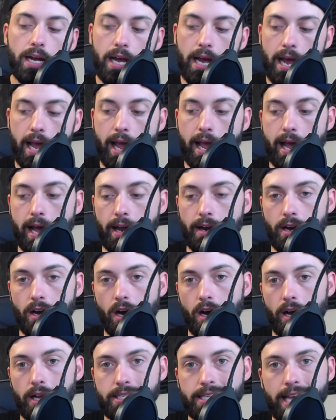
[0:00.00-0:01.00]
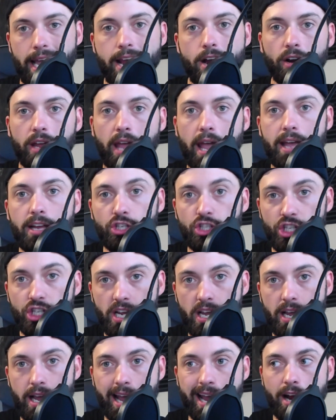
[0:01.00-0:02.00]
And it's
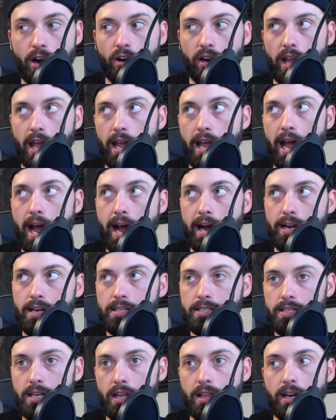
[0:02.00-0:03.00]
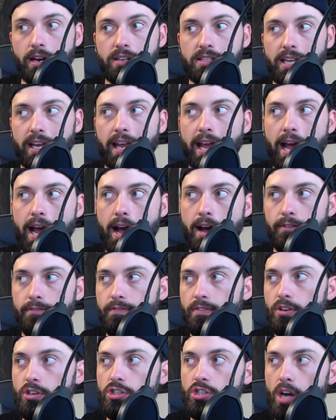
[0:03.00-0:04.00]
ARKG, ARKX, and then it's like F,
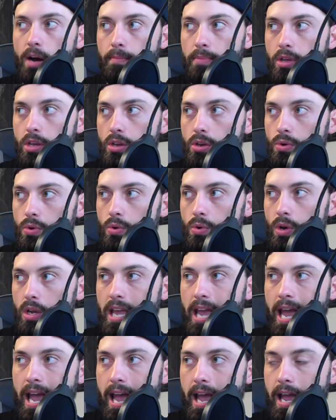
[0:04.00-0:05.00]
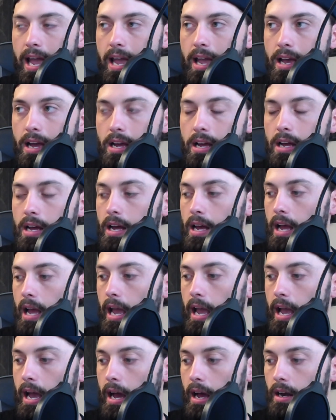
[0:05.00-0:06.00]
W, K,
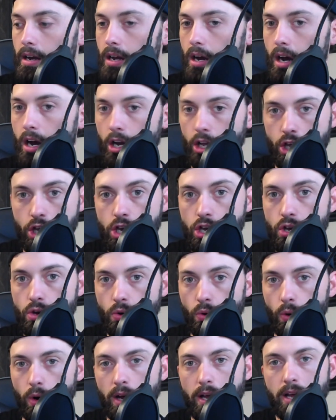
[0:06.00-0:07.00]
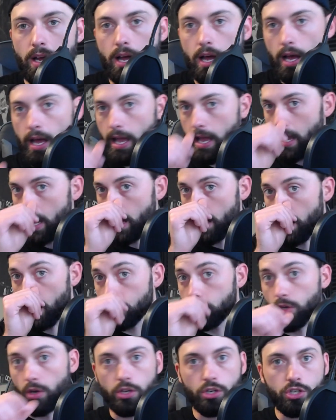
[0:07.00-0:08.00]
and Q. And
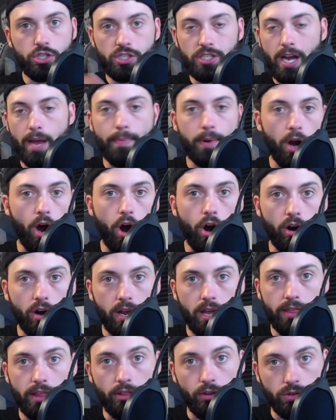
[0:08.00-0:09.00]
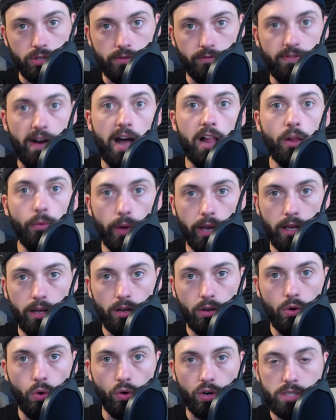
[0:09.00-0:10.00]
so you just type in ARK and then those
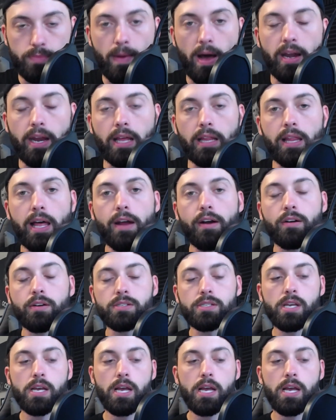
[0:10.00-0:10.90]
following corresponding letters.